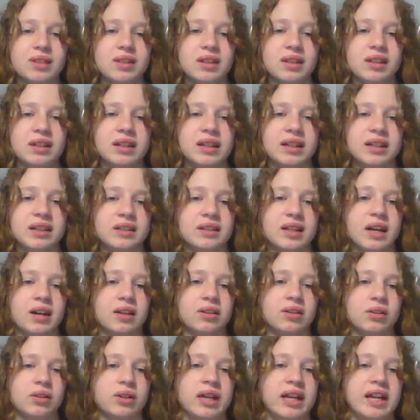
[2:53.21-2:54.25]
And then it's got a
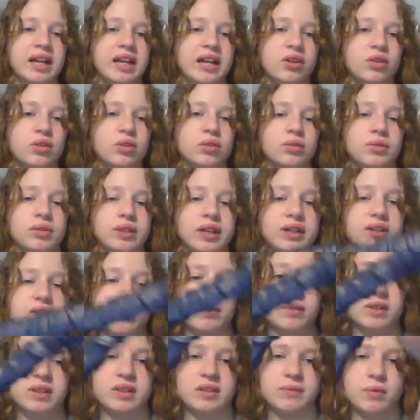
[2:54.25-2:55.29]
little handle that
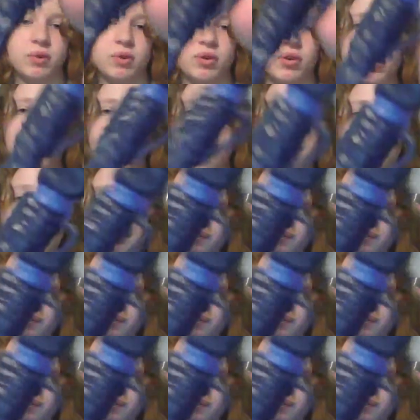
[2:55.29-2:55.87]
is for her.